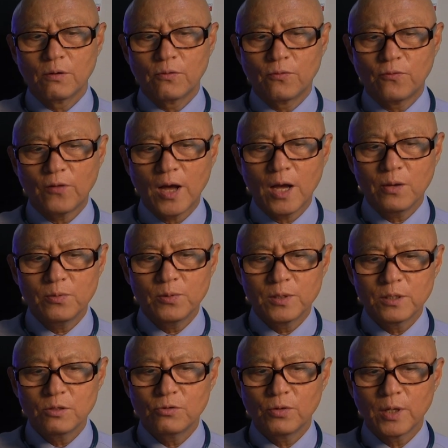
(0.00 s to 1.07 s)

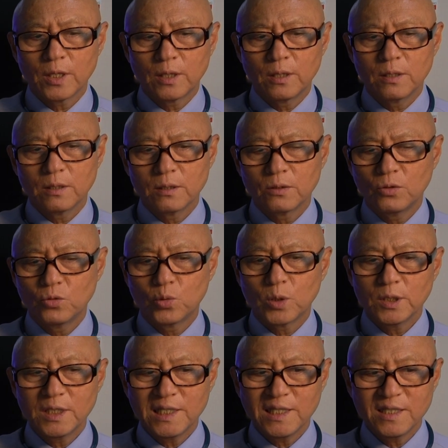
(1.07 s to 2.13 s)
500
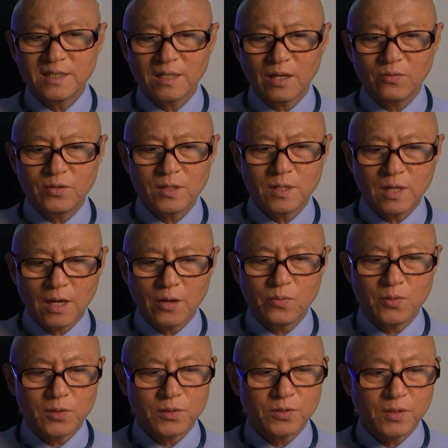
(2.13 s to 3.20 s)
27
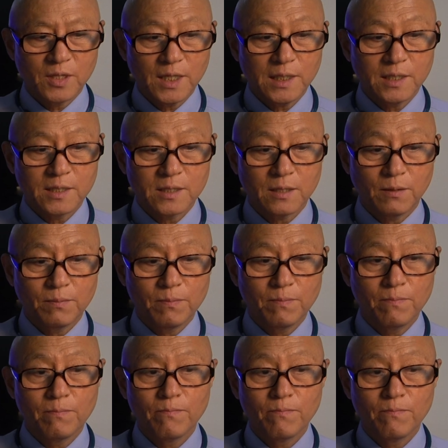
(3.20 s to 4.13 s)
divers did some